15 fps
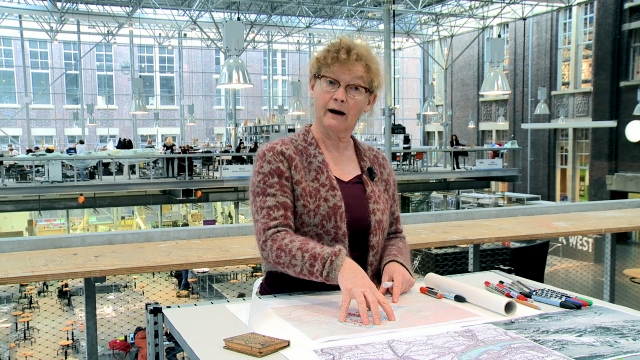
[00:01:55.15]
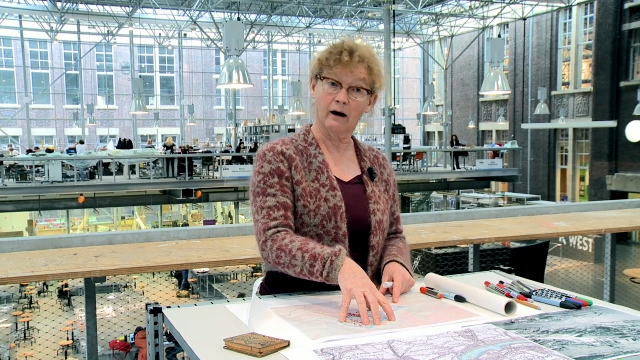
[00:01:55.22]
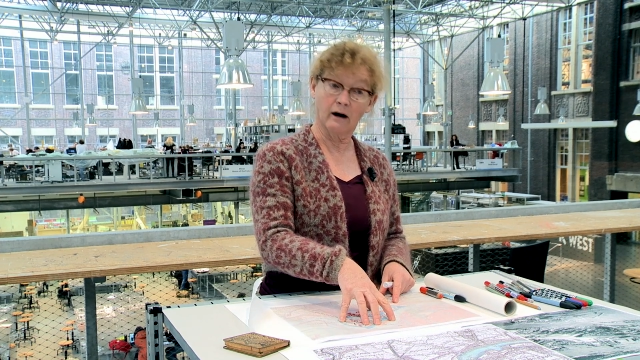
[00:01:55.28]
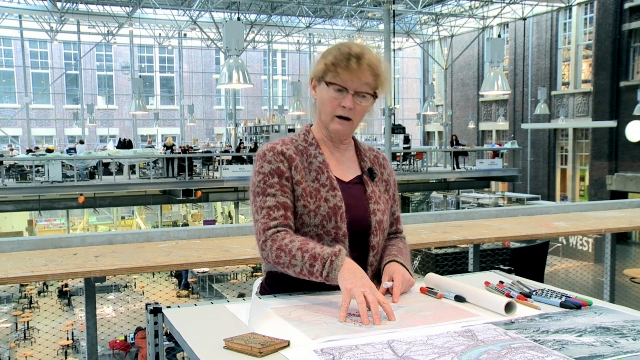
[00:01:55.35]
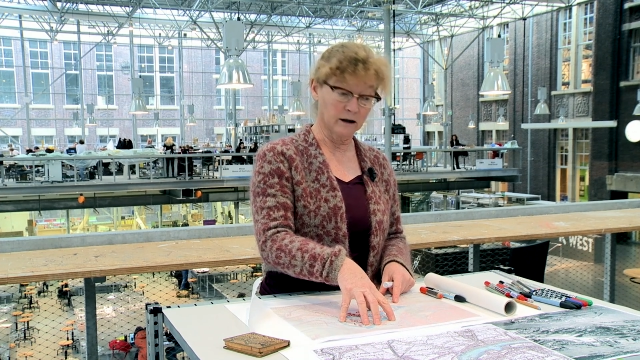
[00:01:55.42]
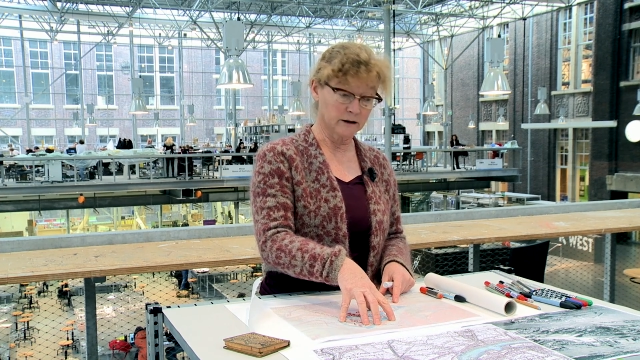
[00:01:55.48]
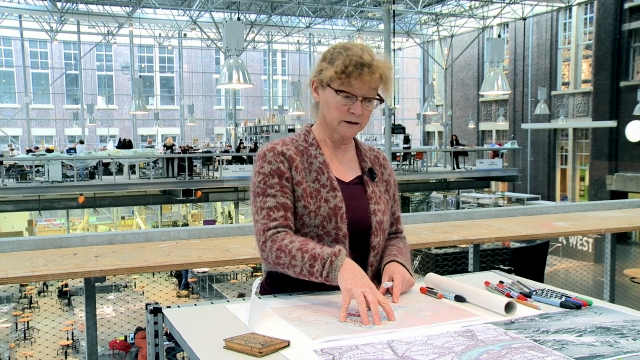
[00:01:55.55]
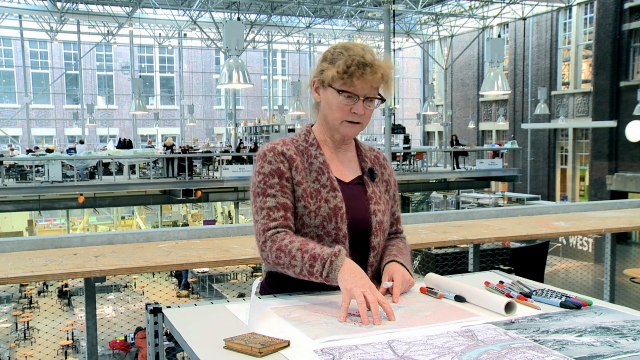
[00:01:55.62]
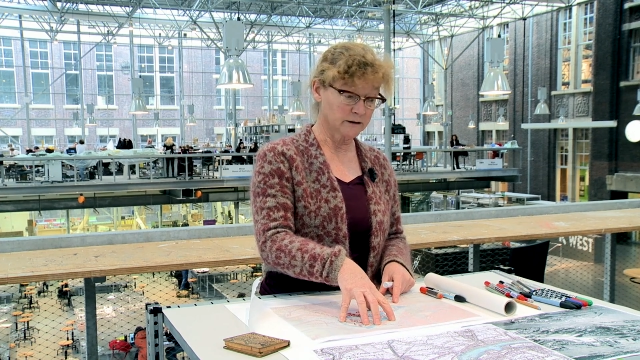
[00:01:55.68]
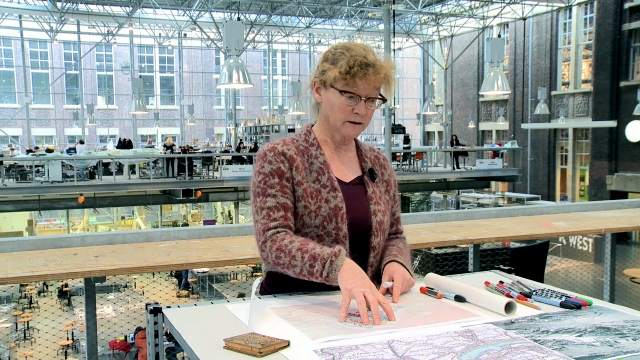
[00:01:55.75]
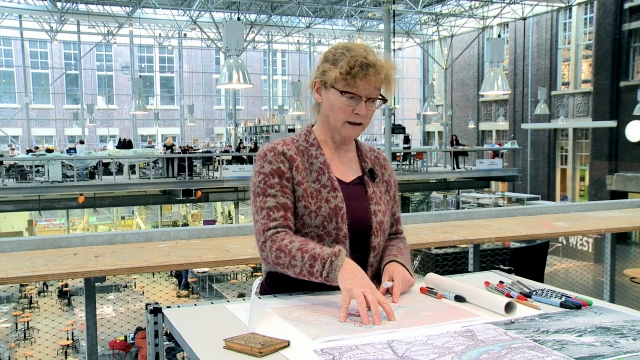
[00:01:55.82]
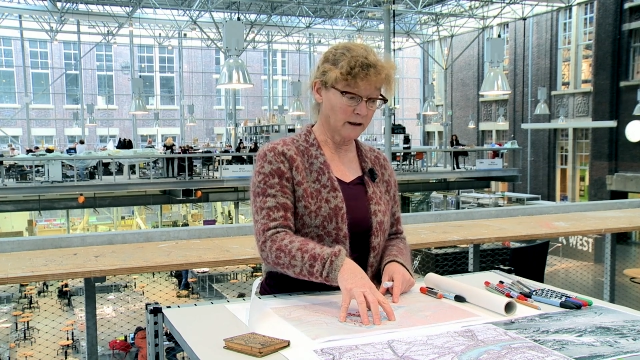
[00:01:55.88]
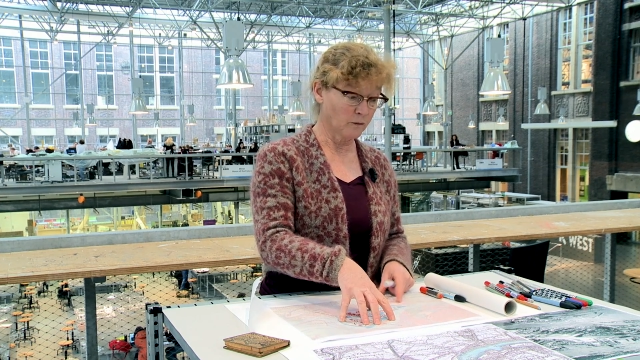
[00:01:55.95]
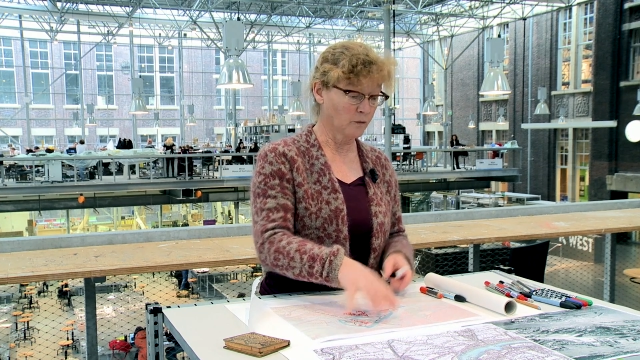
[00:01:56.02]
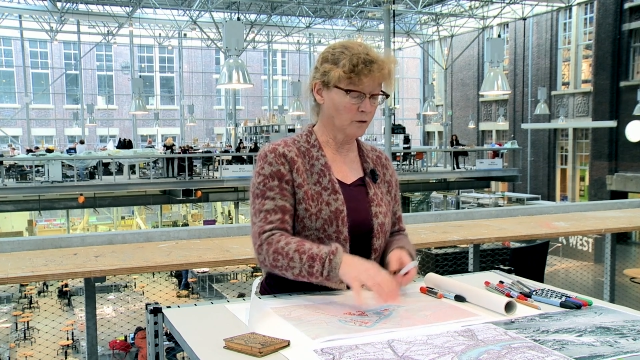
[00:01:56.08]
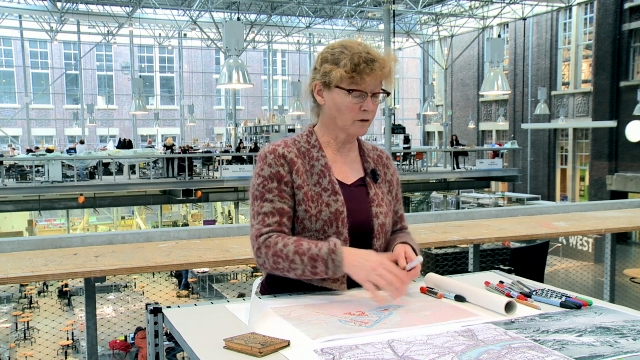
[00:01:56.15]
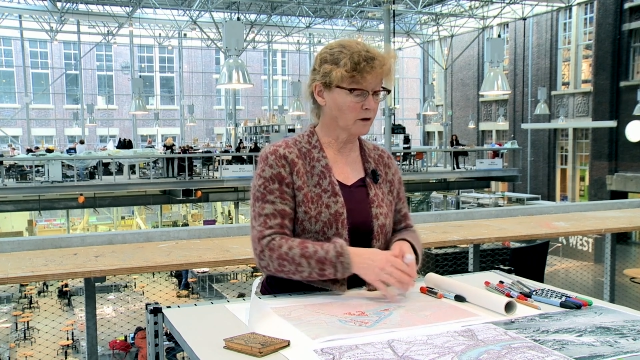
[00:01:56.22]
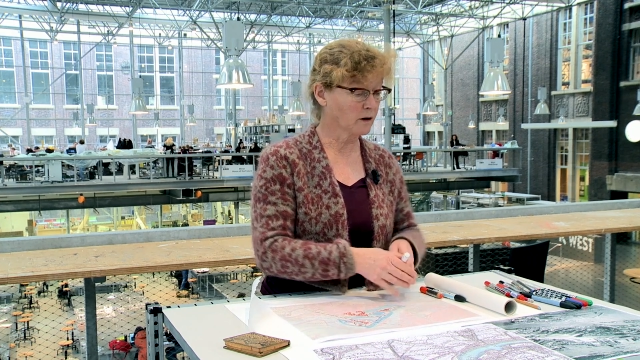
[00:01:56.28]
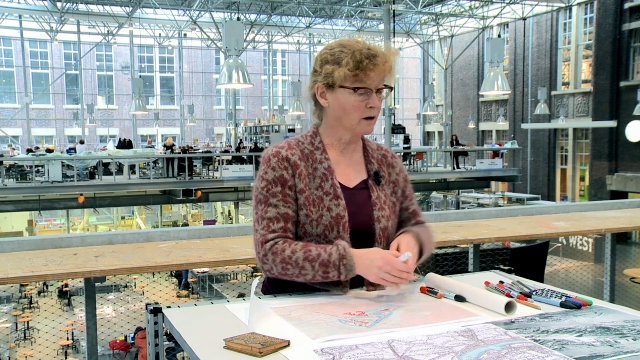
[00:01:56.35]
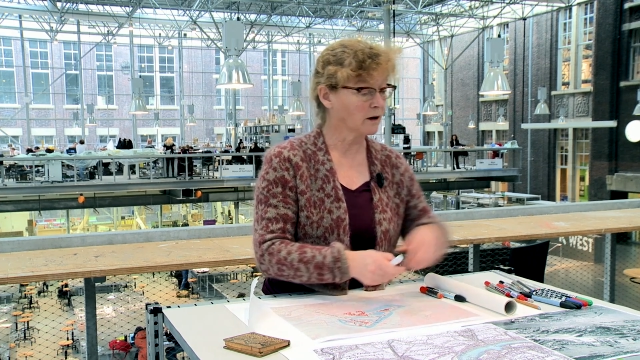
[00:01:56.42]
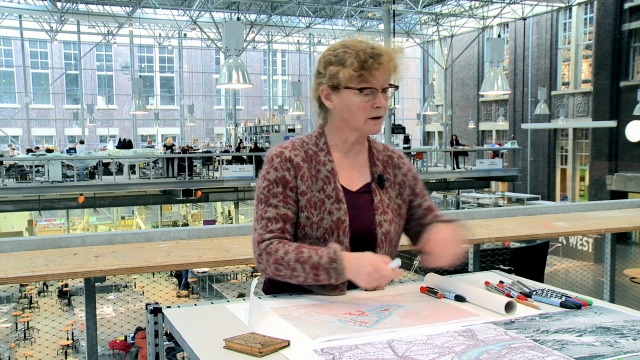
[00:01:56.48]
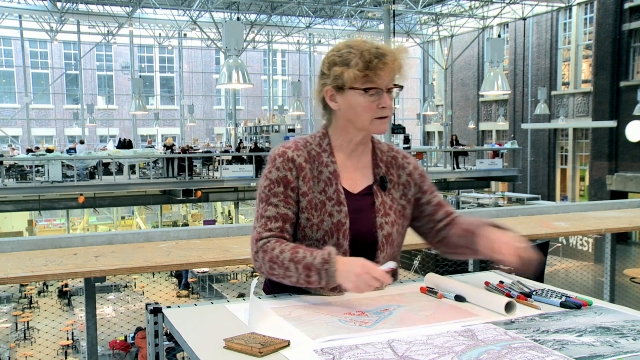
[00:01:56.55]
heart and
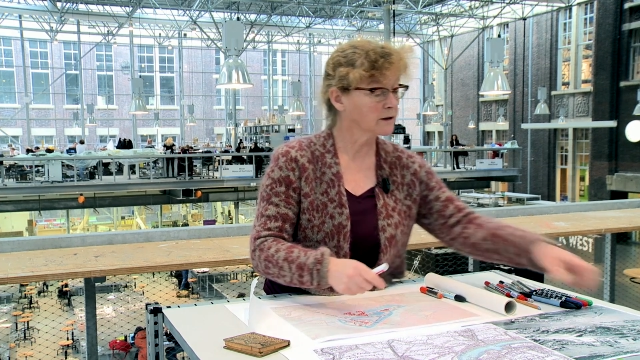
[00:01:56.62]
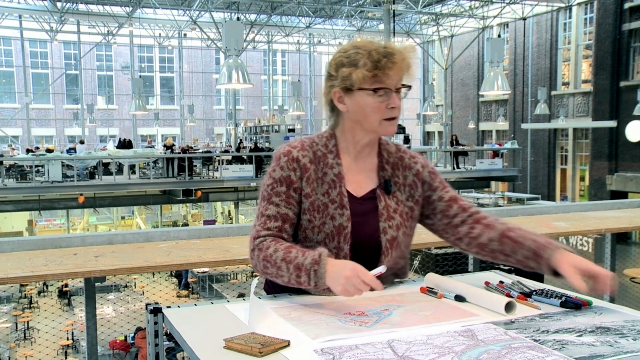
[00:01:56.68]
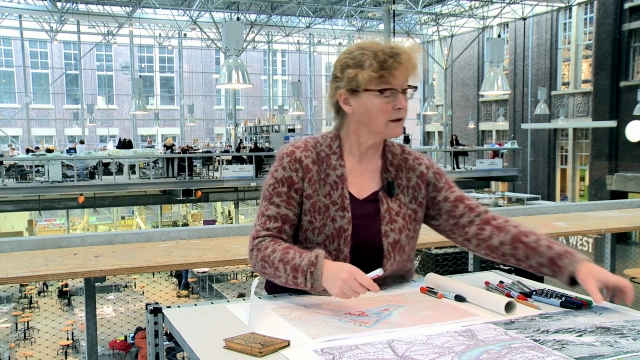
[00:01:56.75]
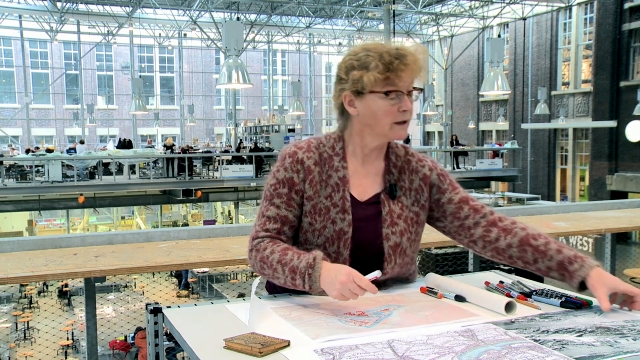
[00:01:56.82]
working heart.